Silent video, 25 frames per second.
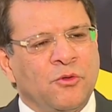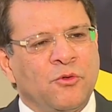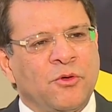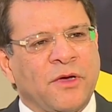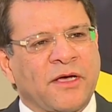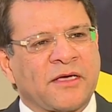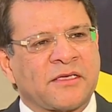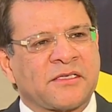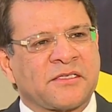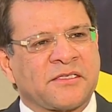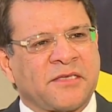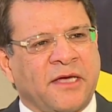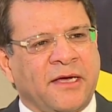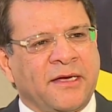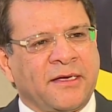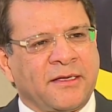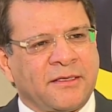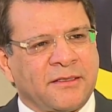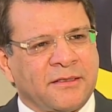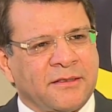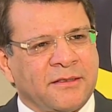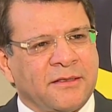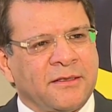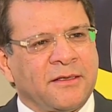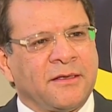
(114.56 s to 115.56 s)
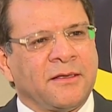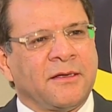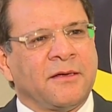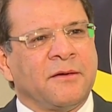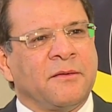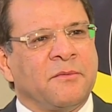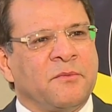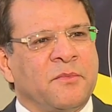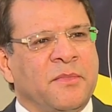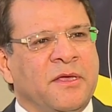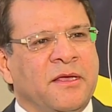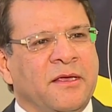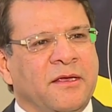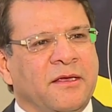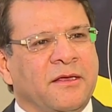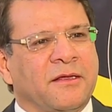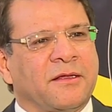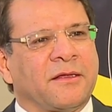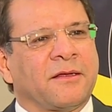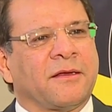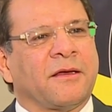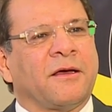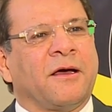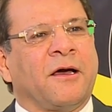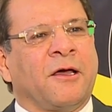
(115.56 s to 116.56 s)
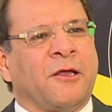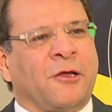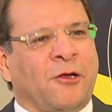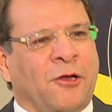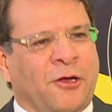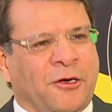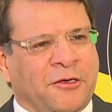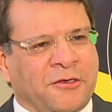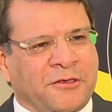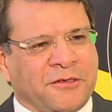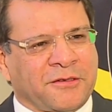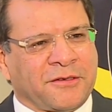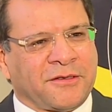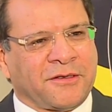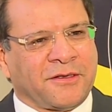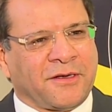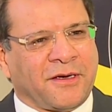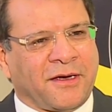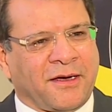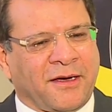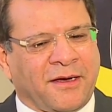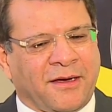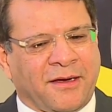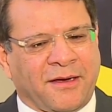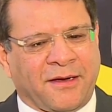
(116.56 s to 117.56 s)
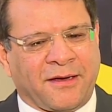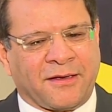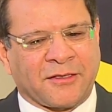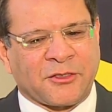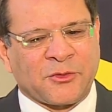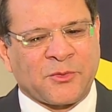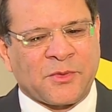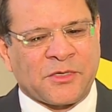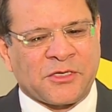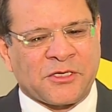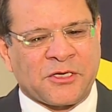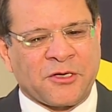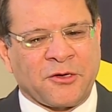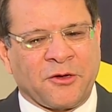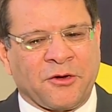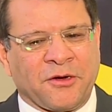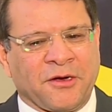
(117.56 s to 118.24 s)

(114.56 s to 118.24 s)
excite me a lot, especially